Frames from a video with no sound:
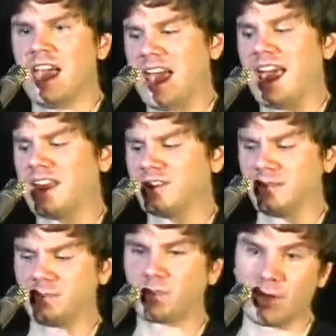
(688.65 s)
And
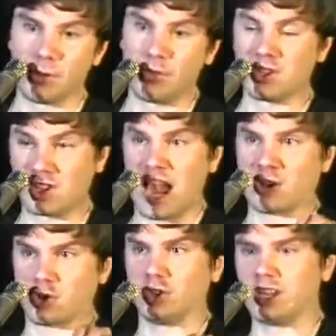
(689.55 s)
this
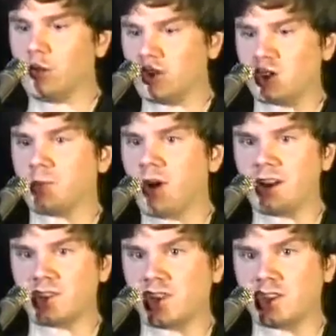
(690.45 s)
actually was the
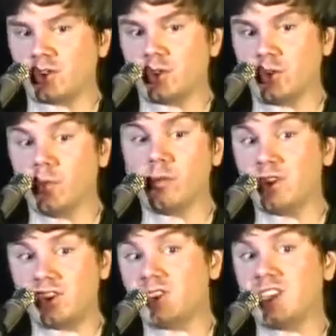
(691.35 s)
predecessor to what
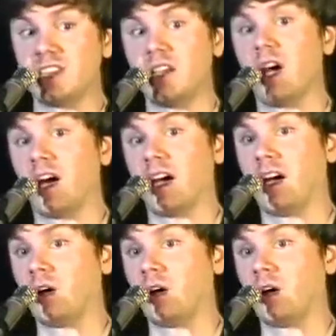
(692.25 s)
we see uh,